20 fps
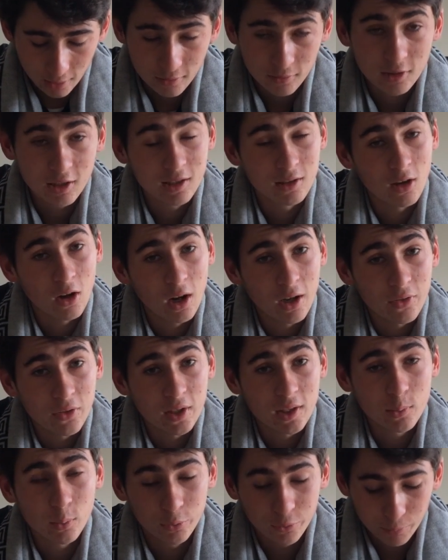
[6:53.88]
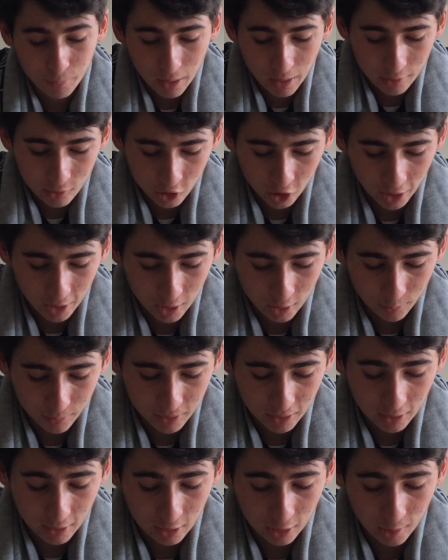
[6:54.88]
designed this with Marc
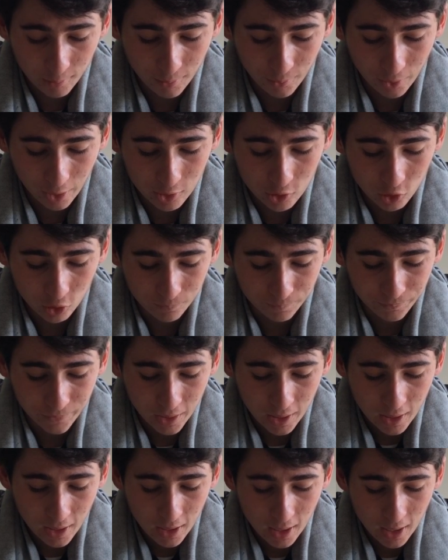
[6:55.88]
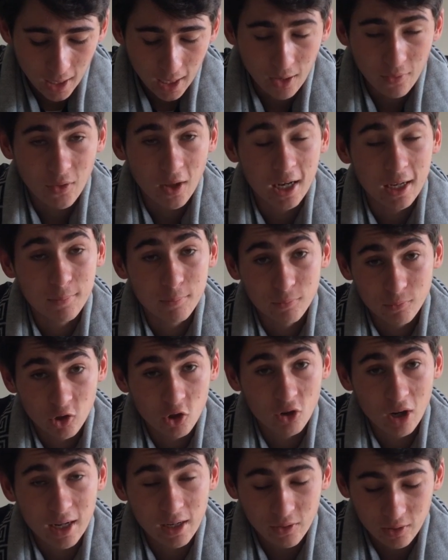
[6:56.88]
Jacobs in collaboration, and they
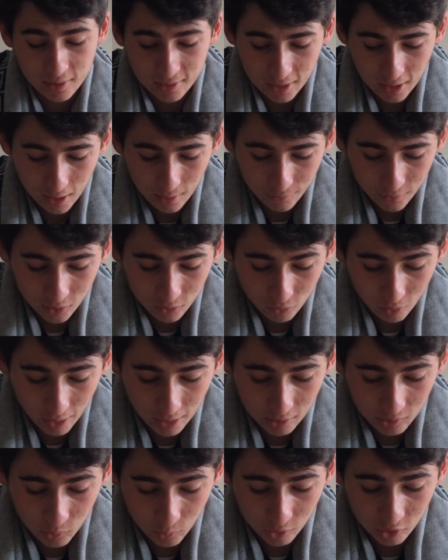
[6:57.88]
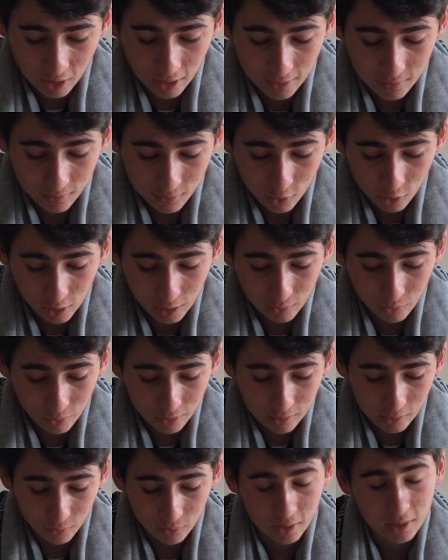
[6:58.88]
created this canvas range which has 33
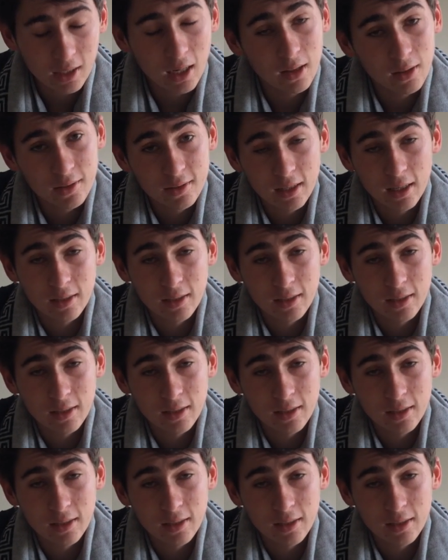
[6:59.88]
different colours,